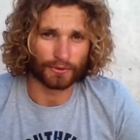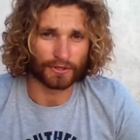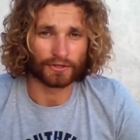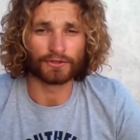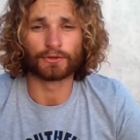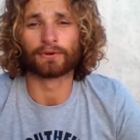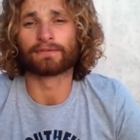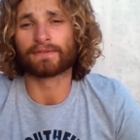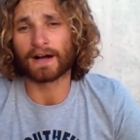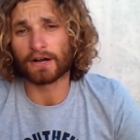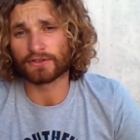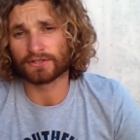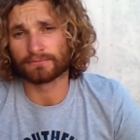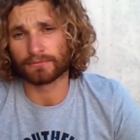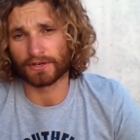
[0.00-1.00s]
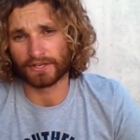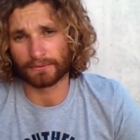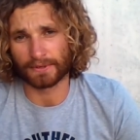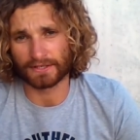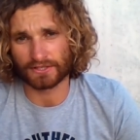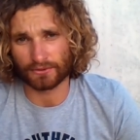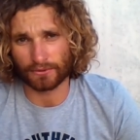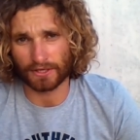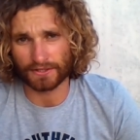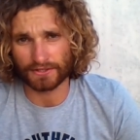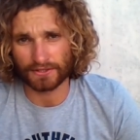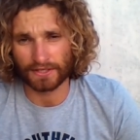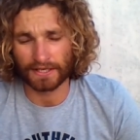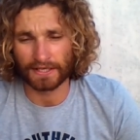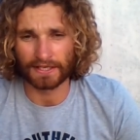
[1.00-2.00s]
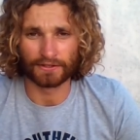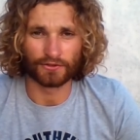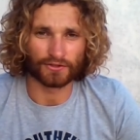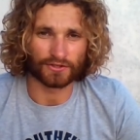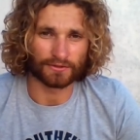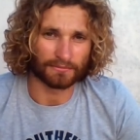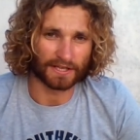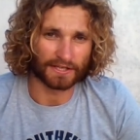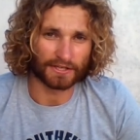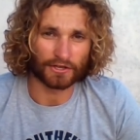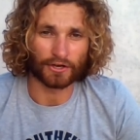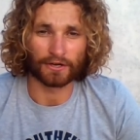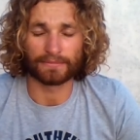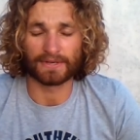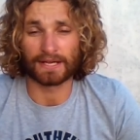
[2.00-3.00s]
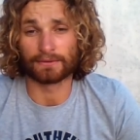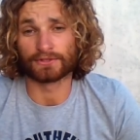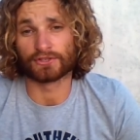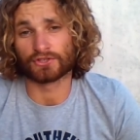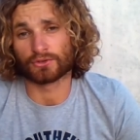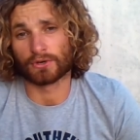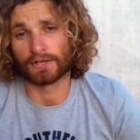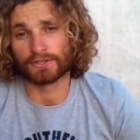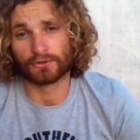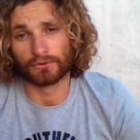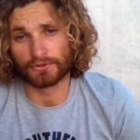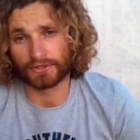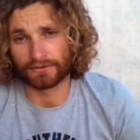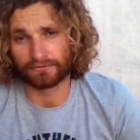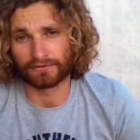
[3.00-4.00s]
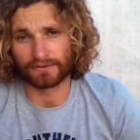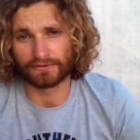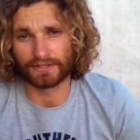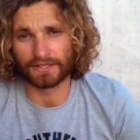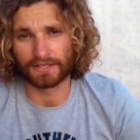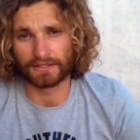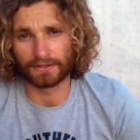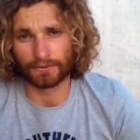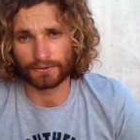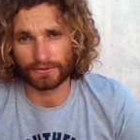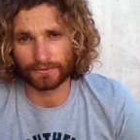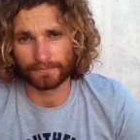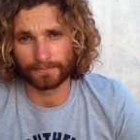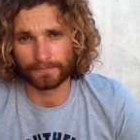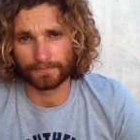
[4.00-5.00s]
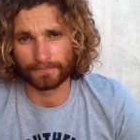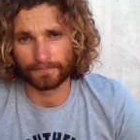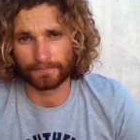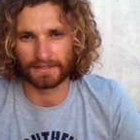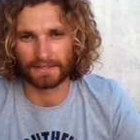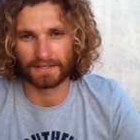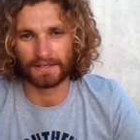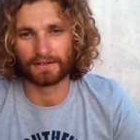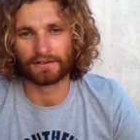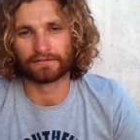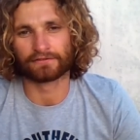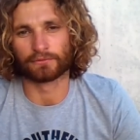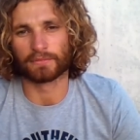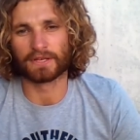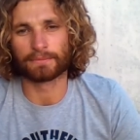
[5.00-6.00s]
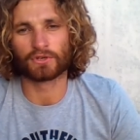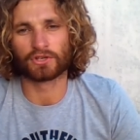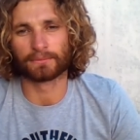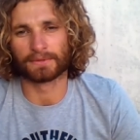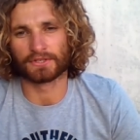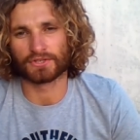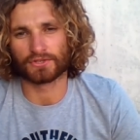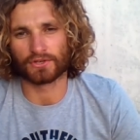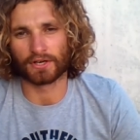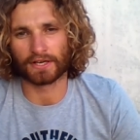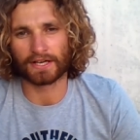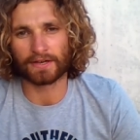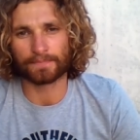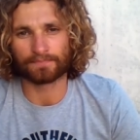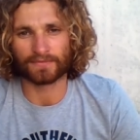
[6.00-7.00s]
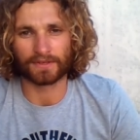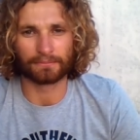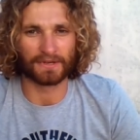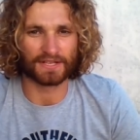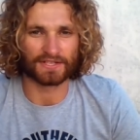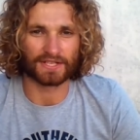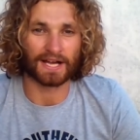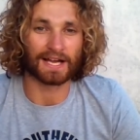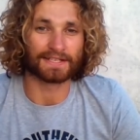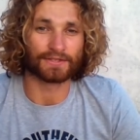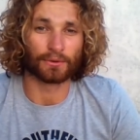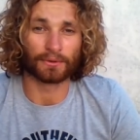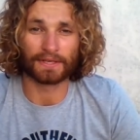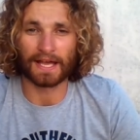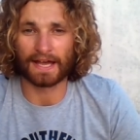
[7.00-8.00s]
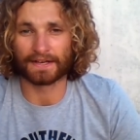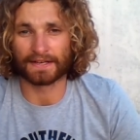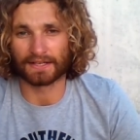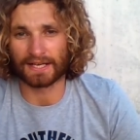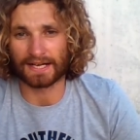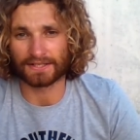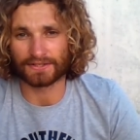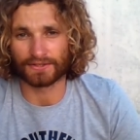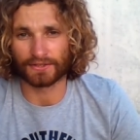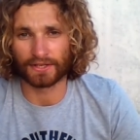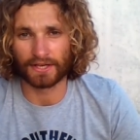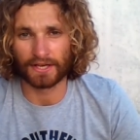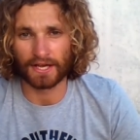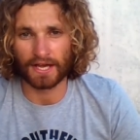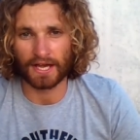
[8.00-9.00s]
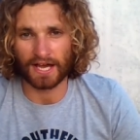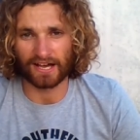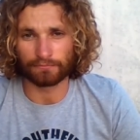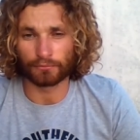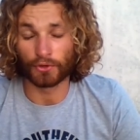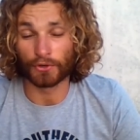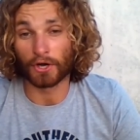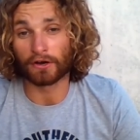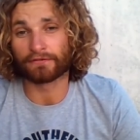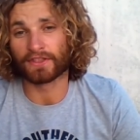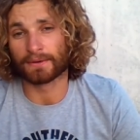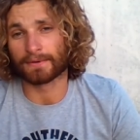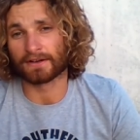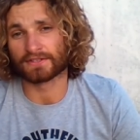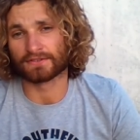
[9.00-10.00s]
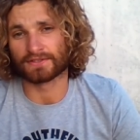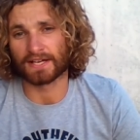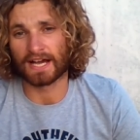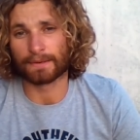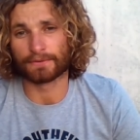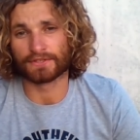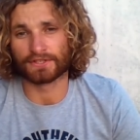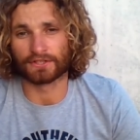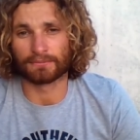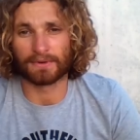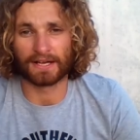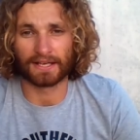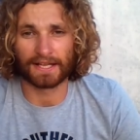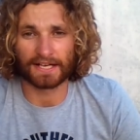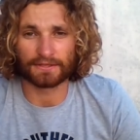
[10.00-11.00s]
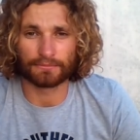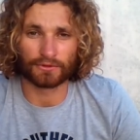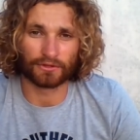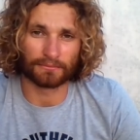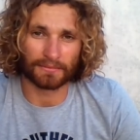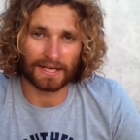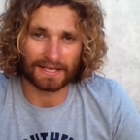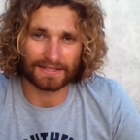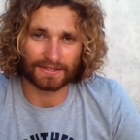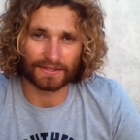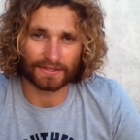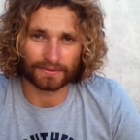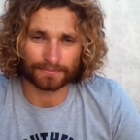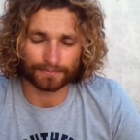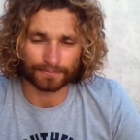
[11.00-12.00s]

You could do a thousand body weight squats. It doesn't mean you're going to be able to squat 150 kilos. For me, becoming stronger means that I don't get any lactic. I put off the amount of time until my legs become lactic.